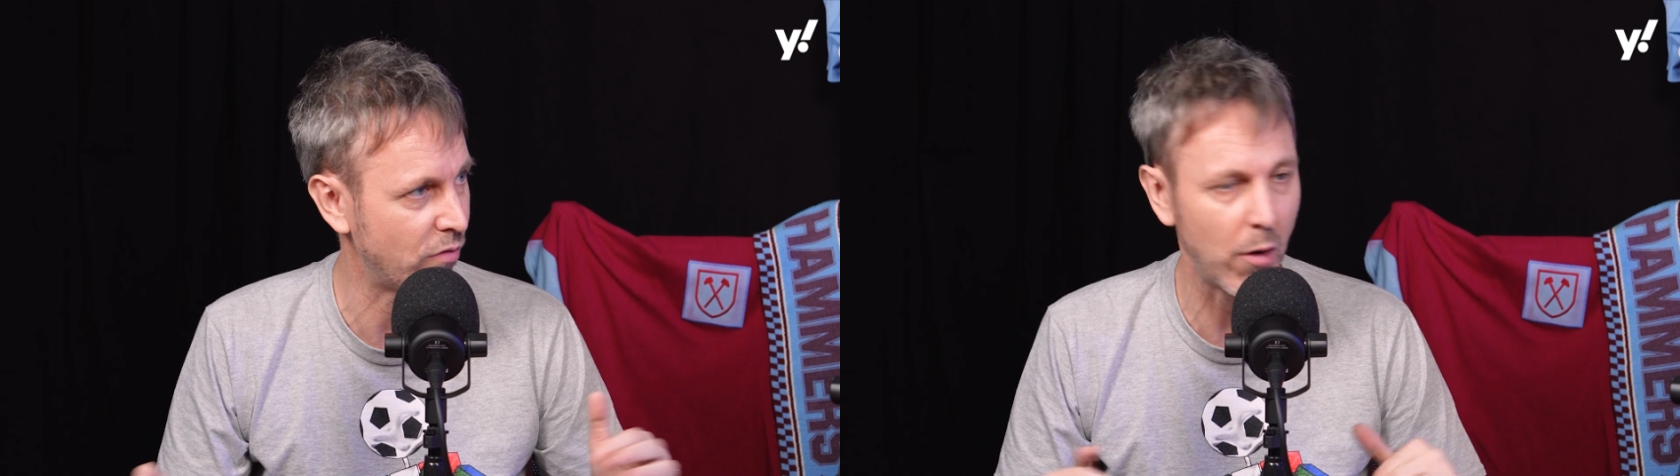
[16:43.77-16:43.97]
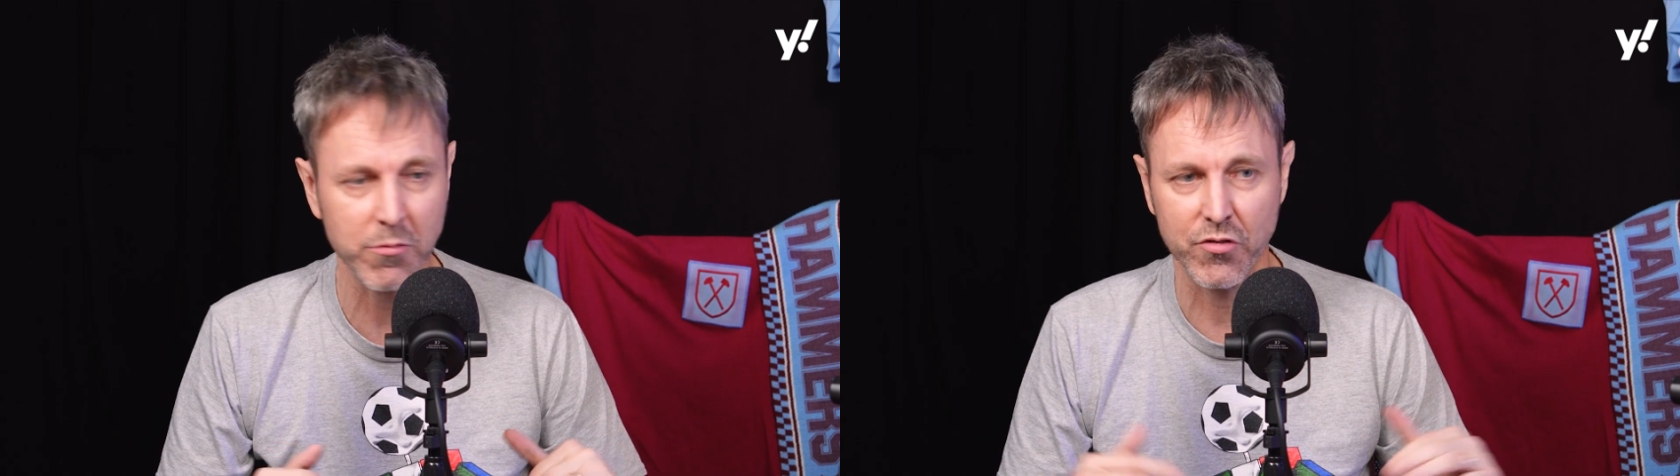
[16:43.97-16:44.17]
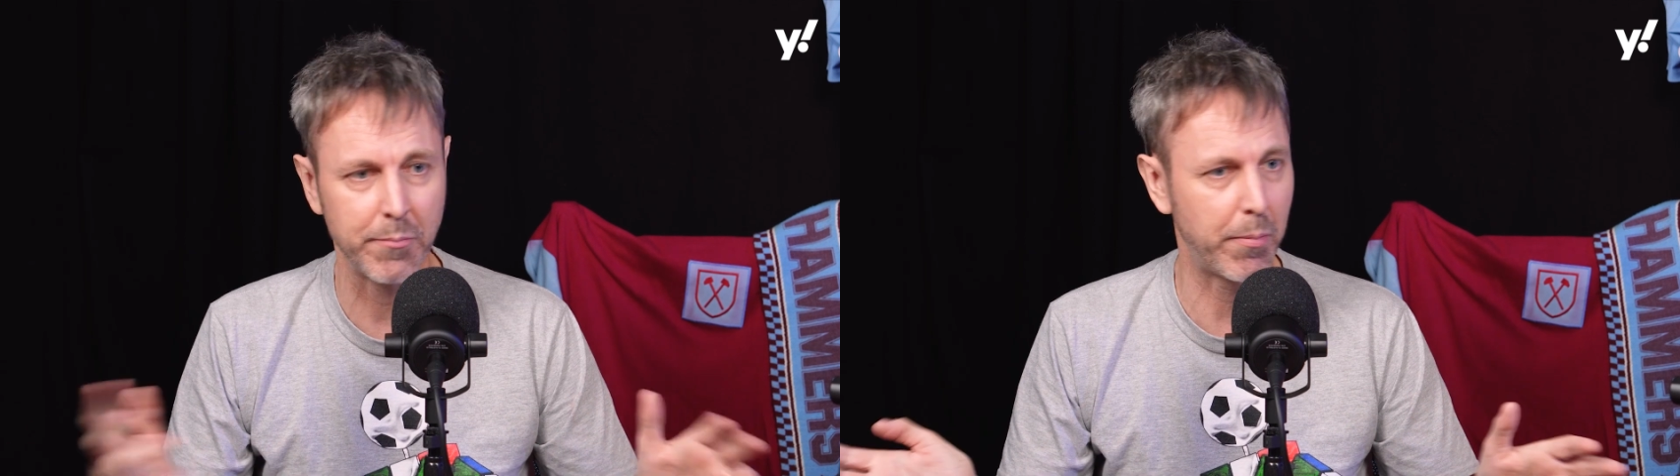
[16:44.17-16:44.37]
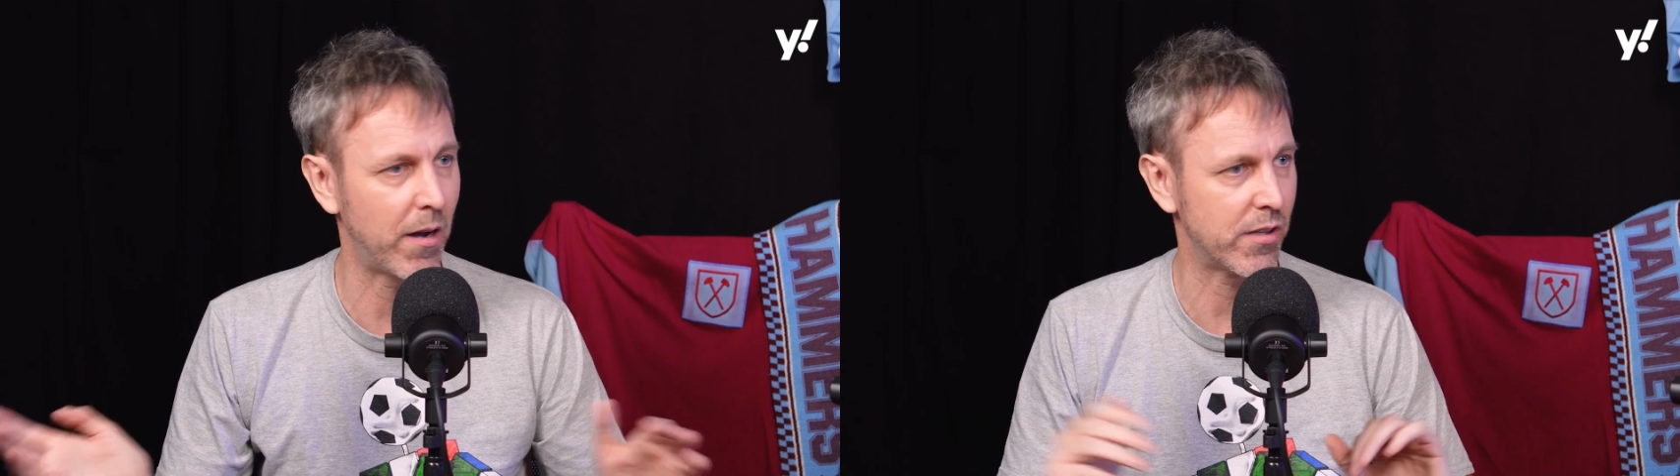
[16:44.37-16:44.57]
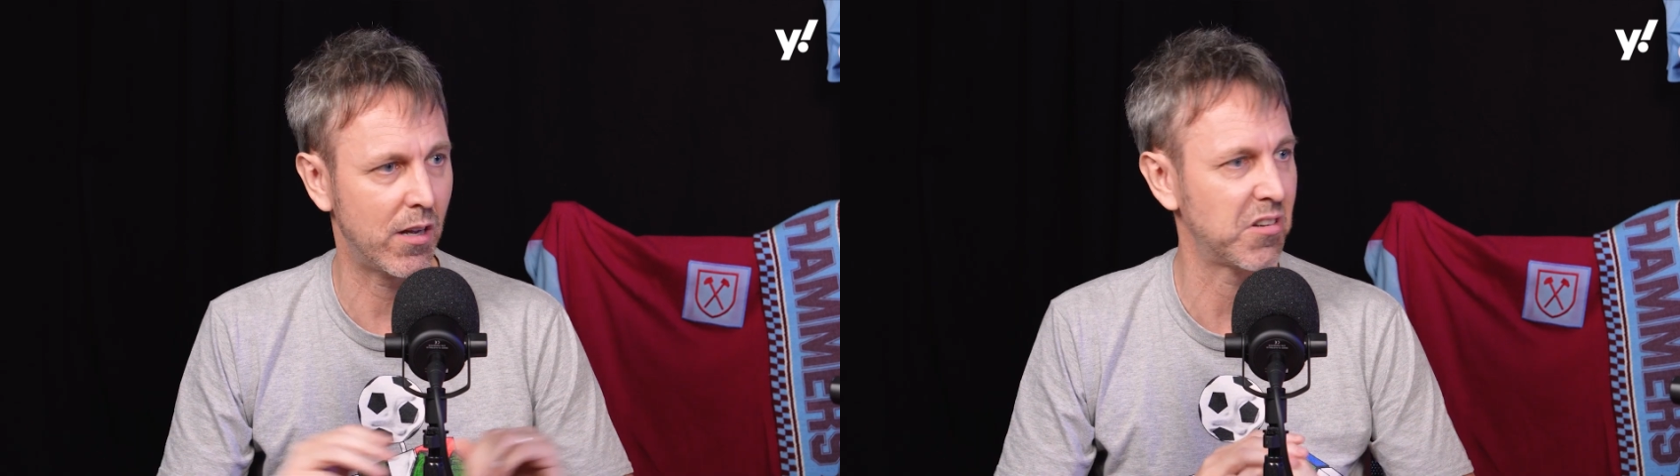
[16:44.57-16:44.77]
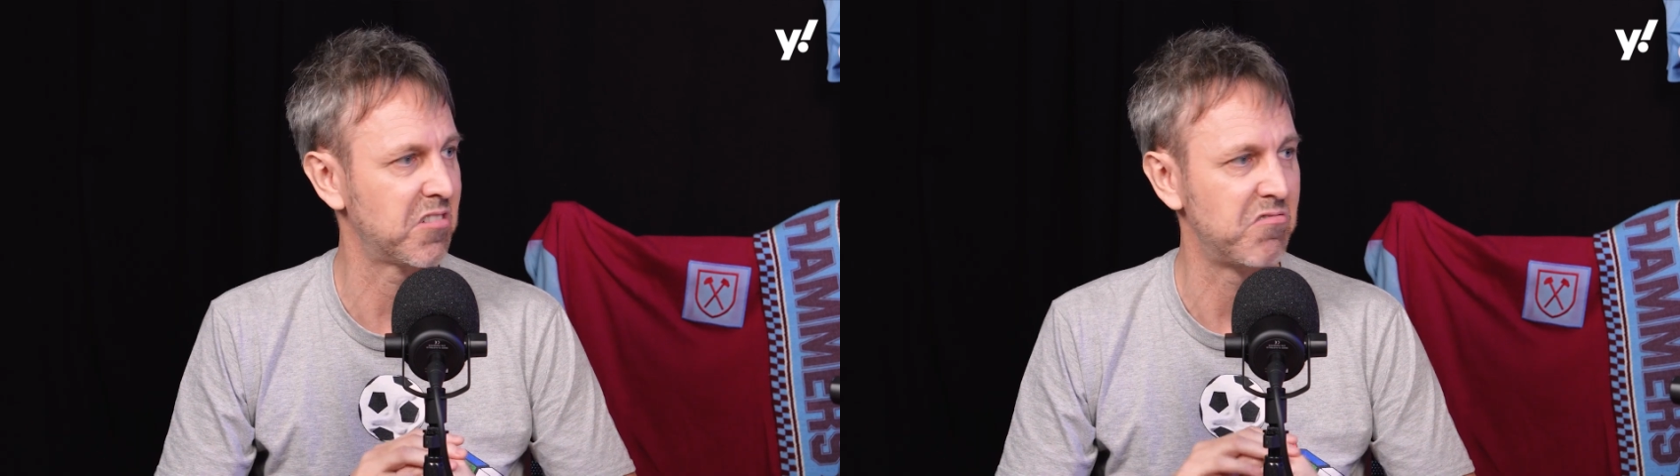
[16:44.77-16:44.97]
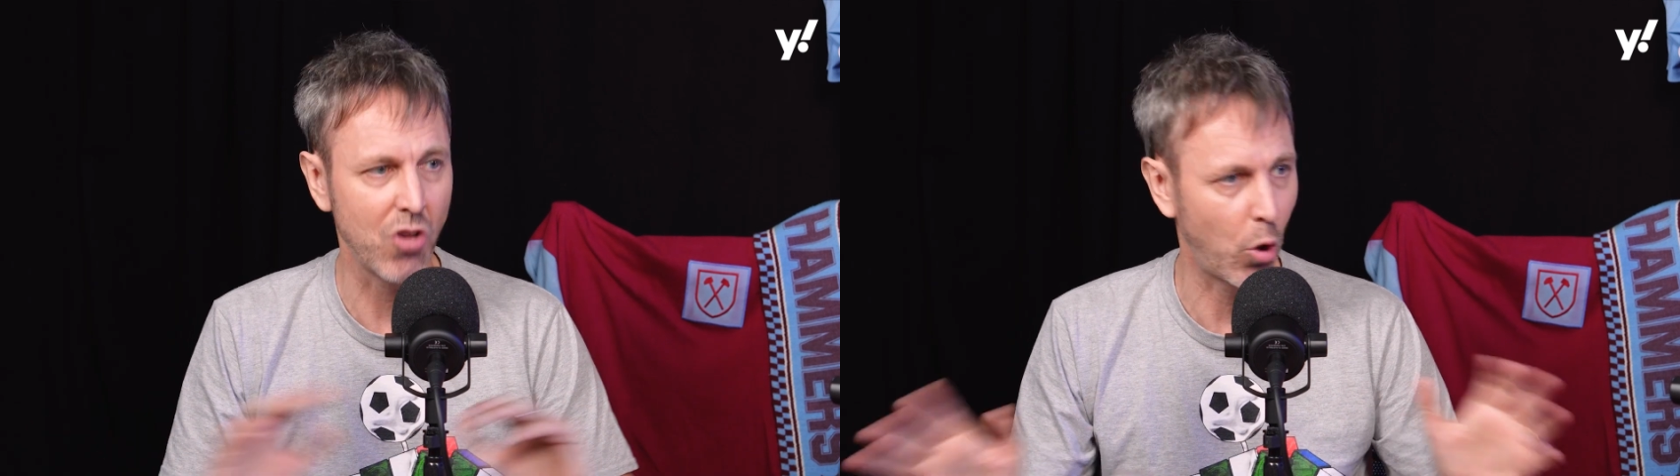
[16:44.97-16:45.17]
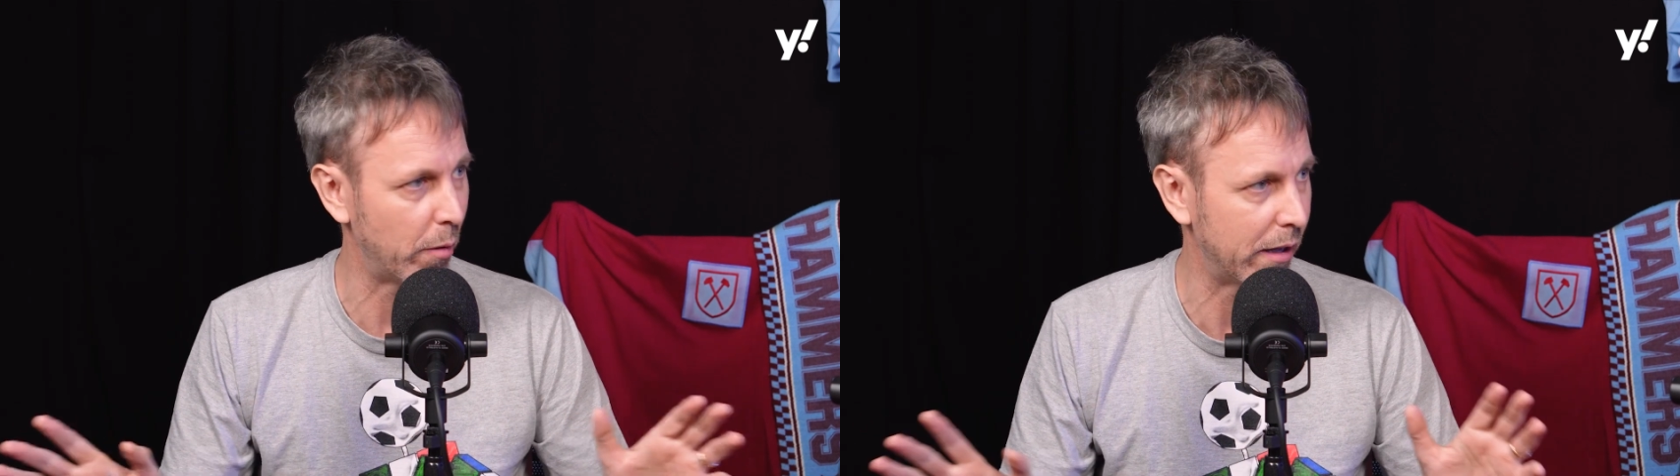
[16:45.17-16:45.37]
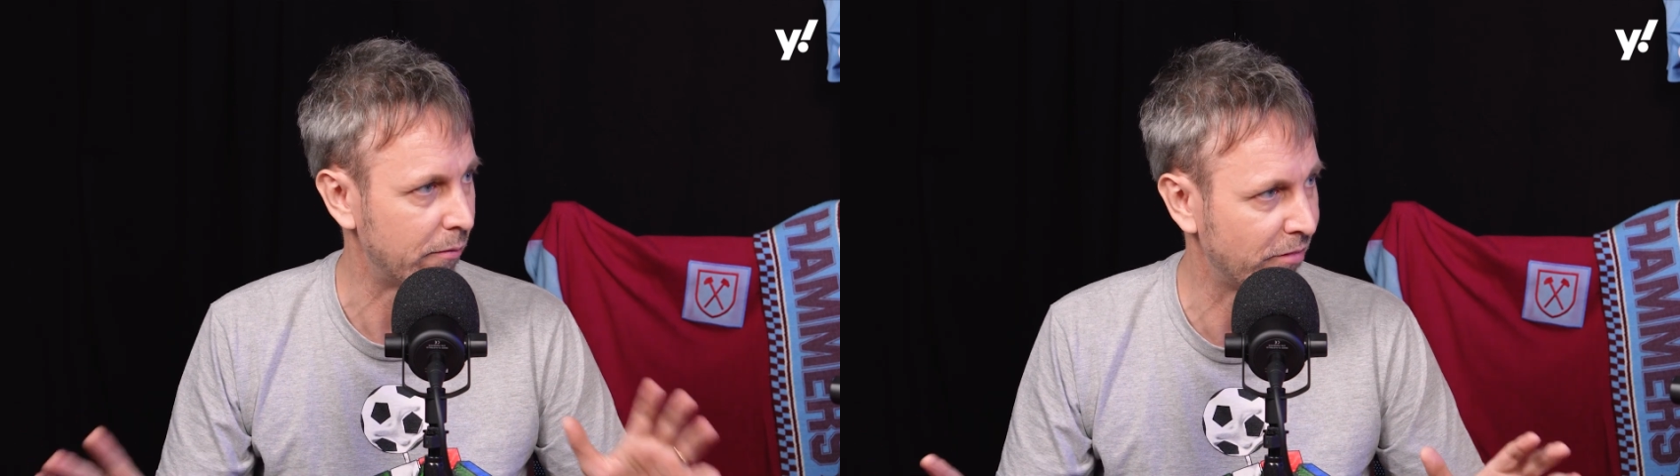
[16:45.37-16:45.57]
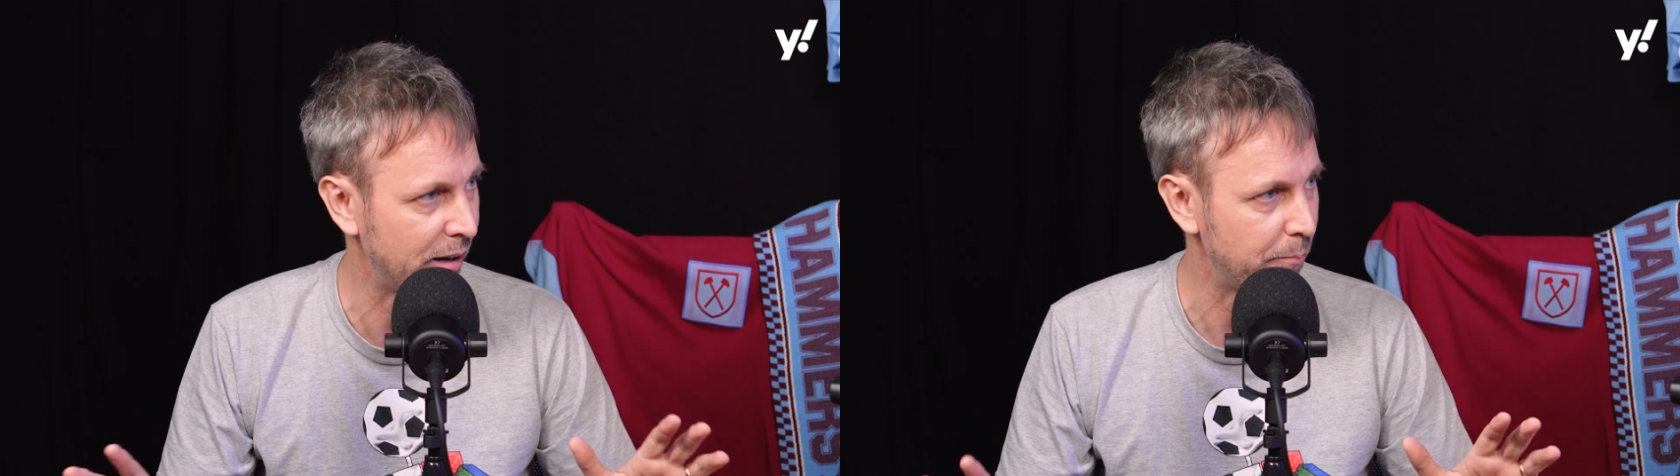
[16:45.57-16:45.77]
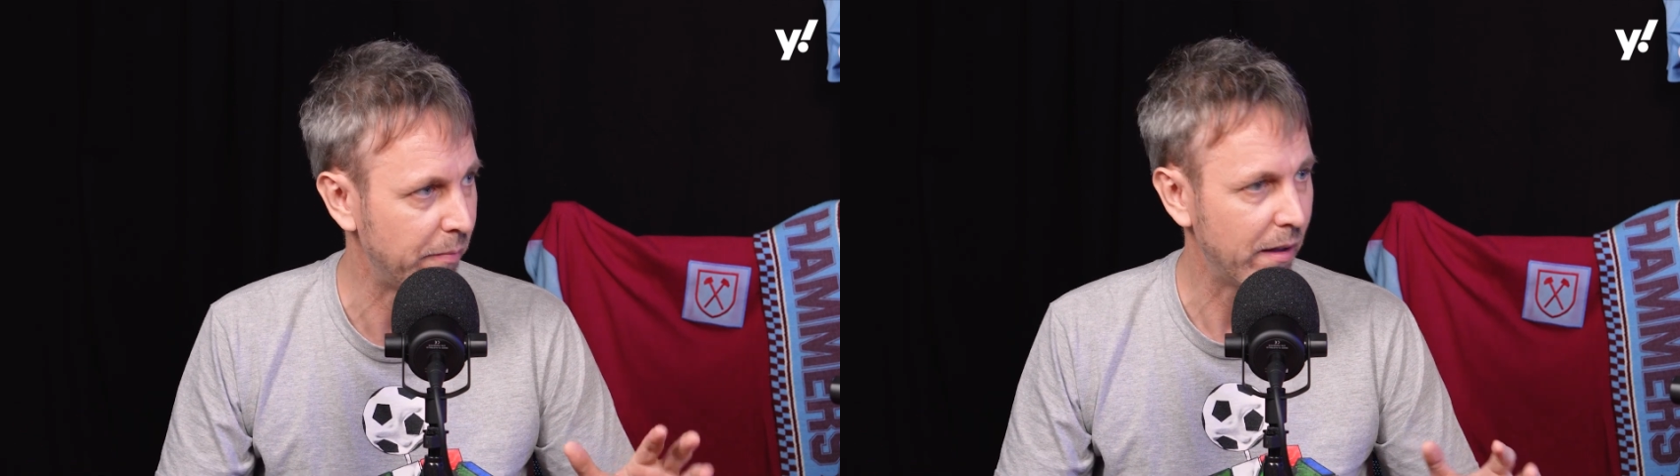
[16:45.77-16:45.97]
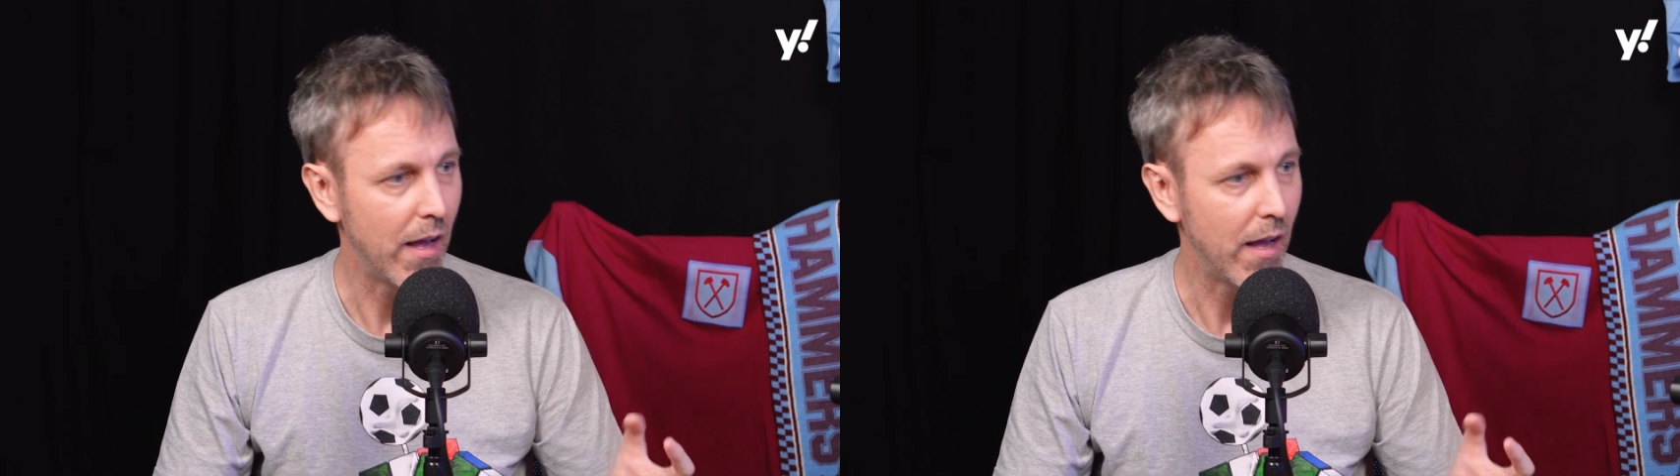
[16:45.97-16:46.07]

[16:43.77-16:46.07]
Real Madrid, Barcelona, nobody, right?